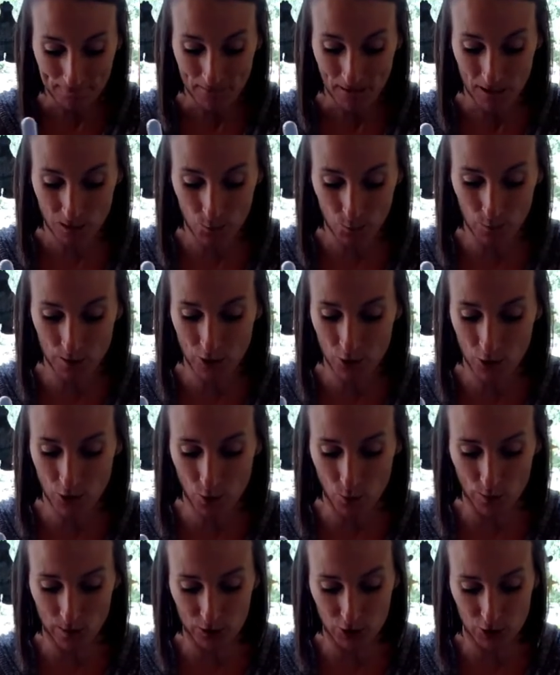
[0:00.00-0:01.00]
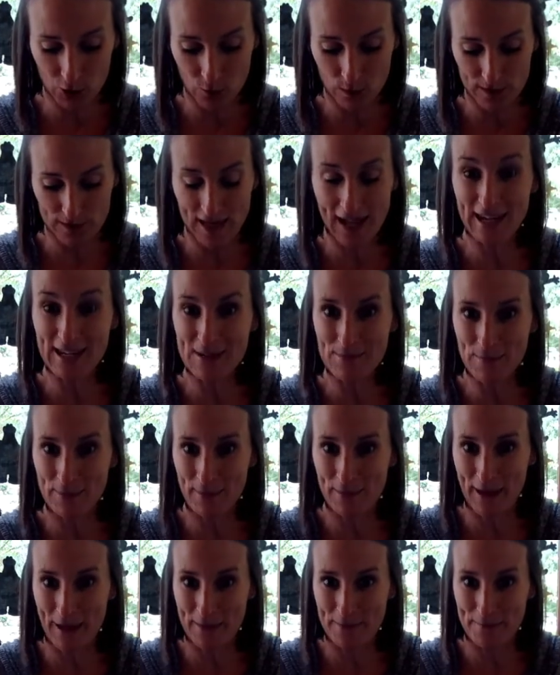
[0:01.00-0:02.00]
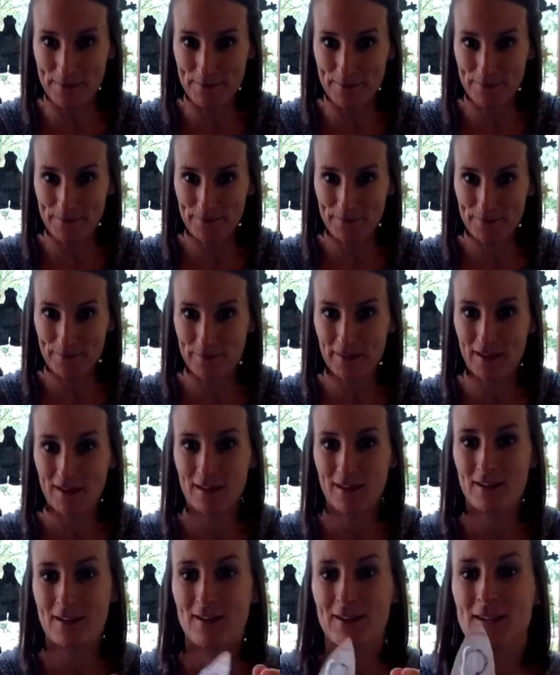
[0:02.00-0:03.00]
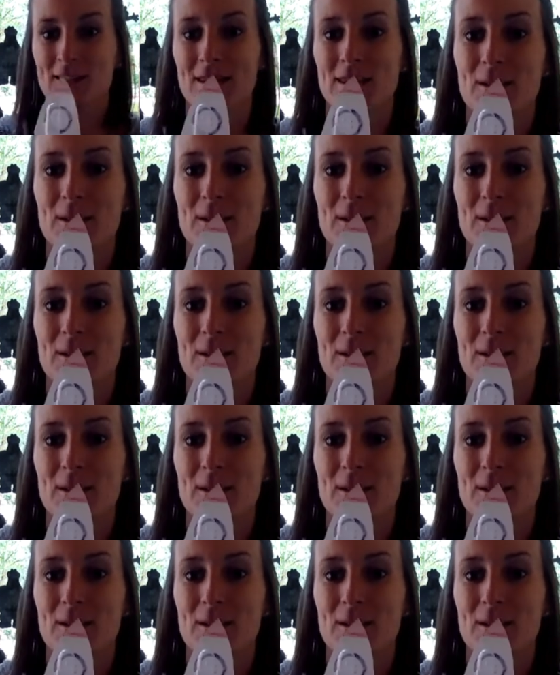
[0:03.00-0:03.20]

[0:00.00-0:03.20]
and we are going to tape them to